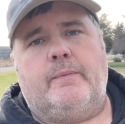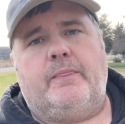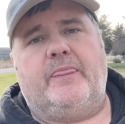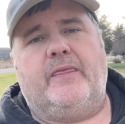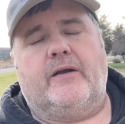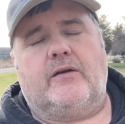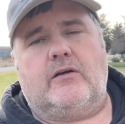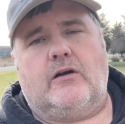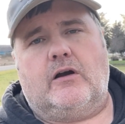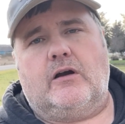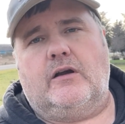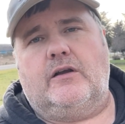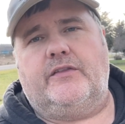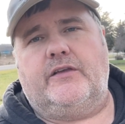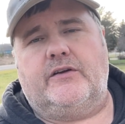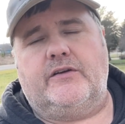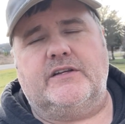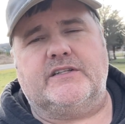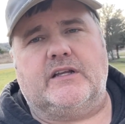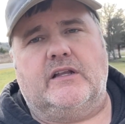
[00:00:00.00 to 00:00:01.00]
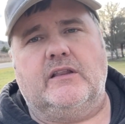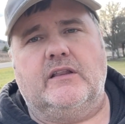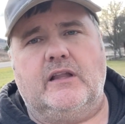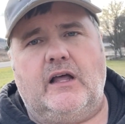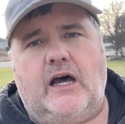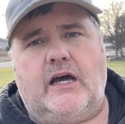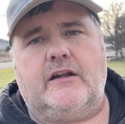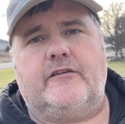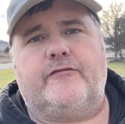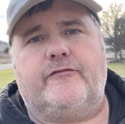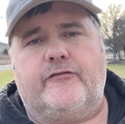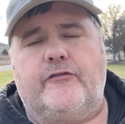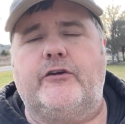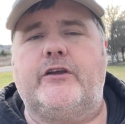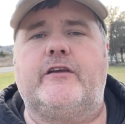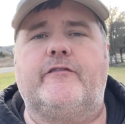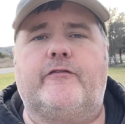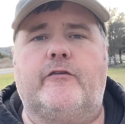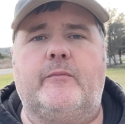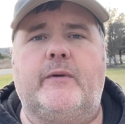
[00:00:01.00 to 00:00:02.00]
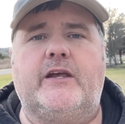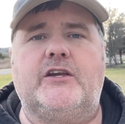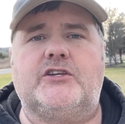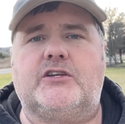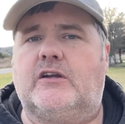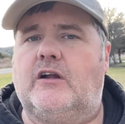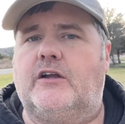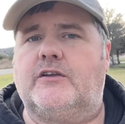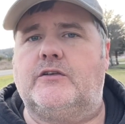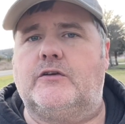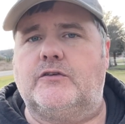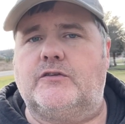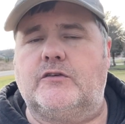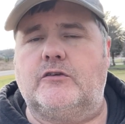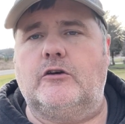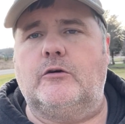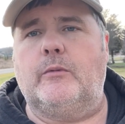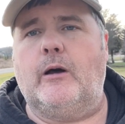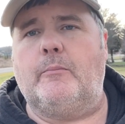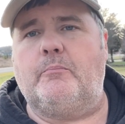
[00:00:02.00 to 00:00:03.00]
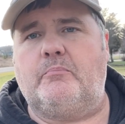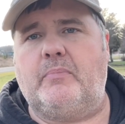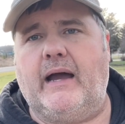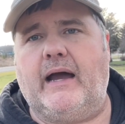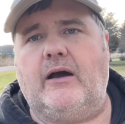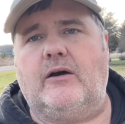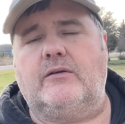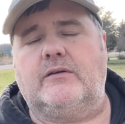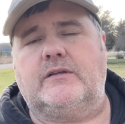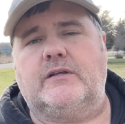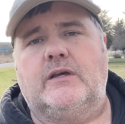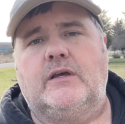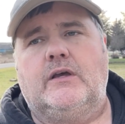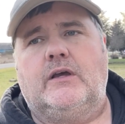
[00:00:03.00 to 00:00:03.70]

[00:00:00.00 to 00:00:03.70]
There is a lot of free information on YouTube about